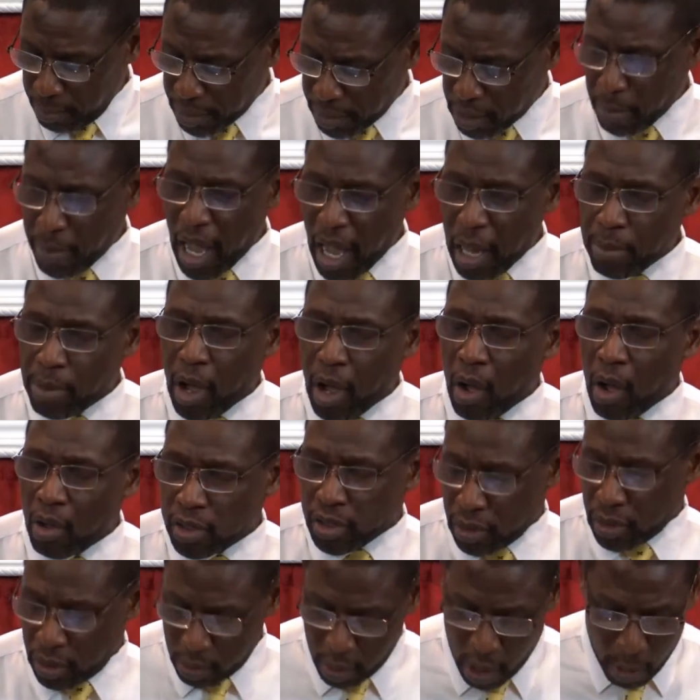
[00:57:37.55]
but the Bible
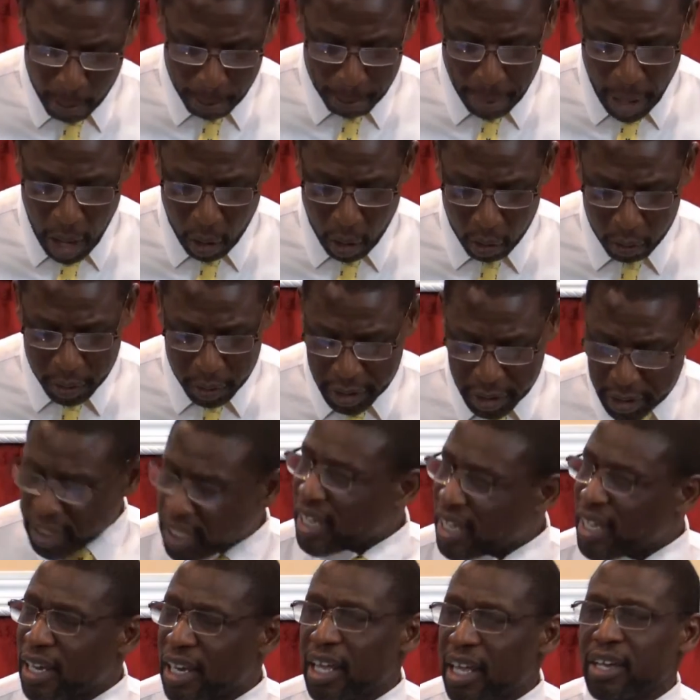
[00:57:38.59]
also boldly
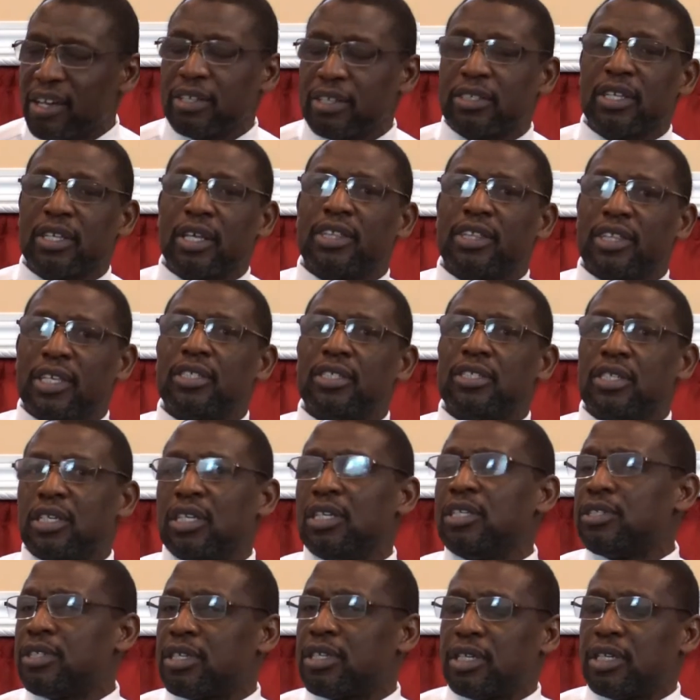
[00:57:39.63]
declares that this
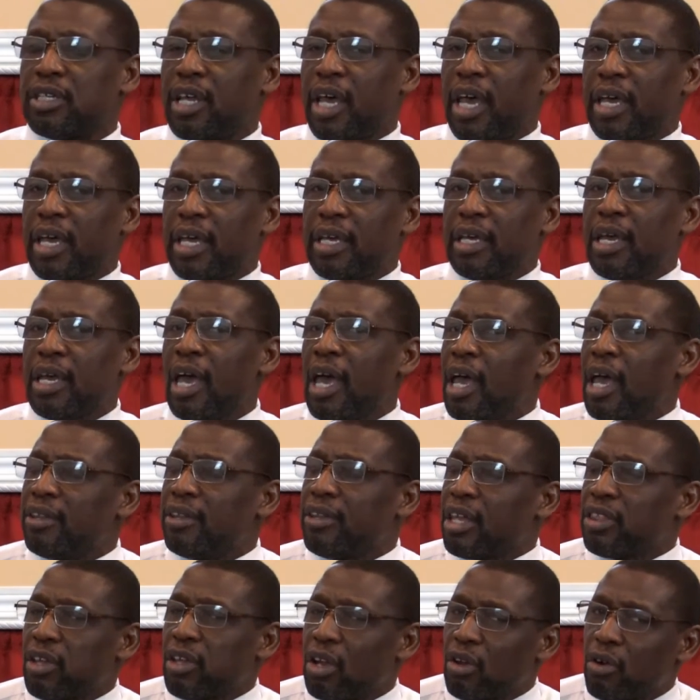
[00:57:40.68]
is the day
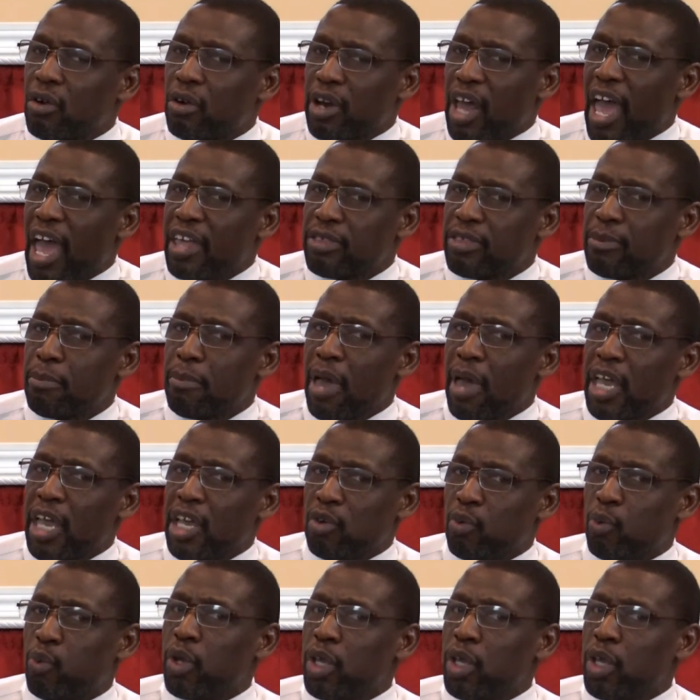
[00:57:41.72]
that the Lord hath made.